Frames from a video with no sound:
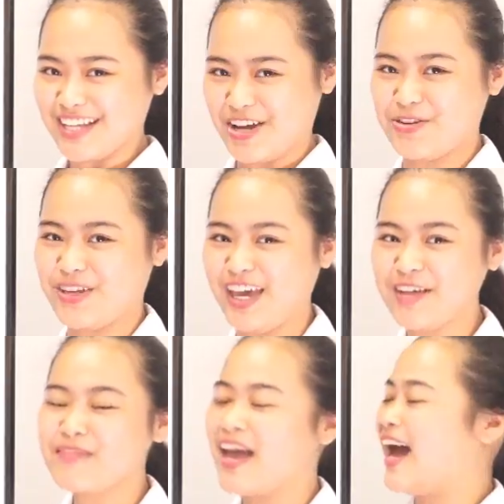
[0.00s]

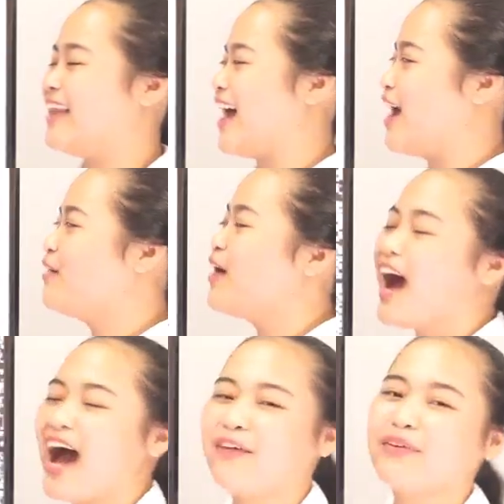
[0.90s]
Okay? And now,
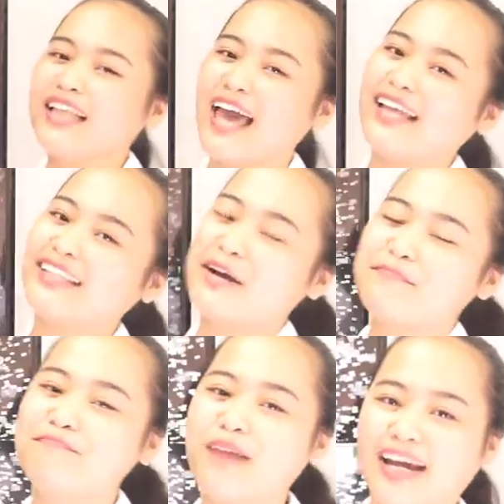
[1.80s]
I will
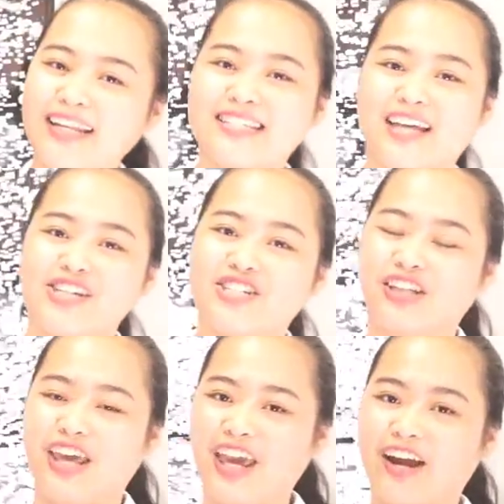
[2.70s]
end my discussion
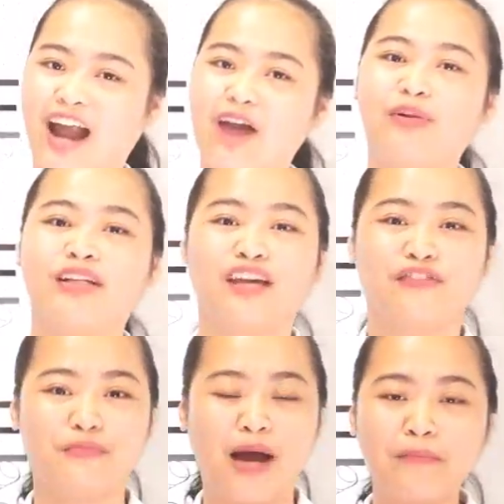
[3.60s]
here. I will give
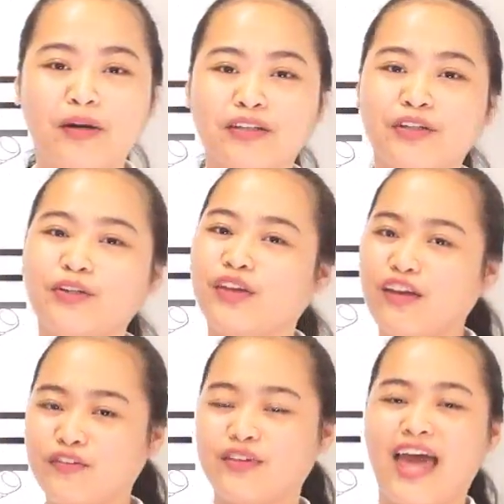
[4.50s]
you my partner to
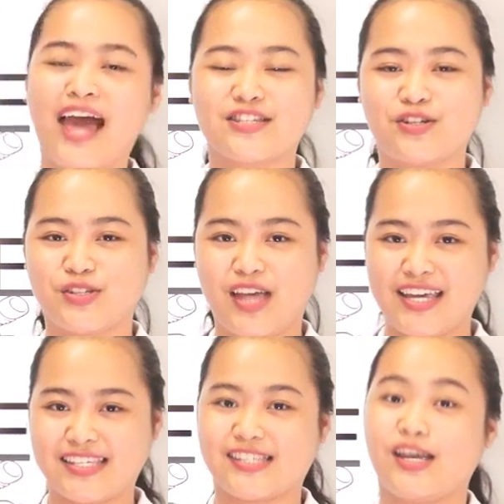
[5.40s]
give you the
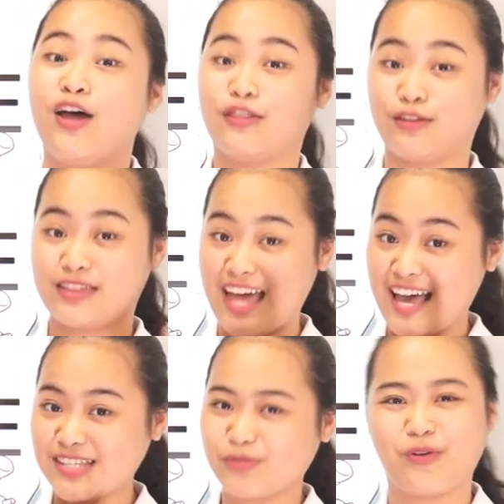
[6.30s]
exercises to
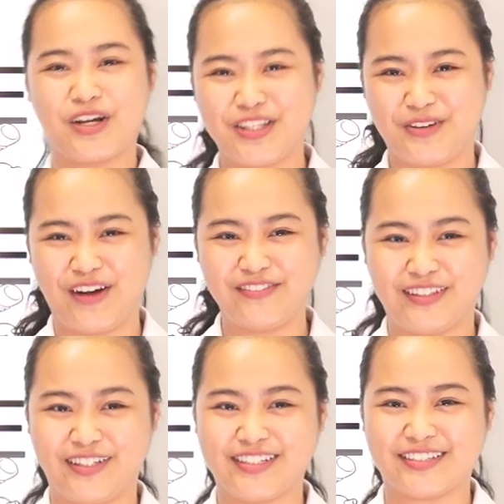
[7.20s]
test what you have
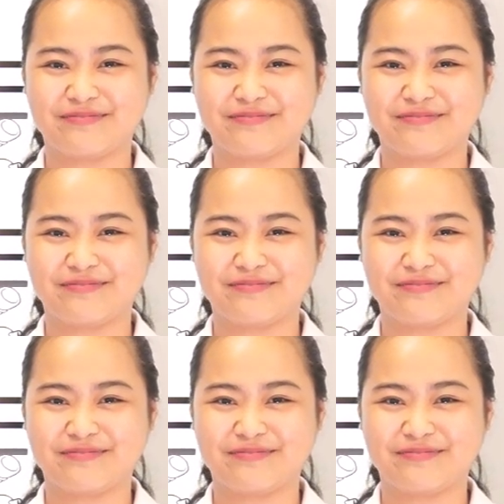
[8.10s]
learned.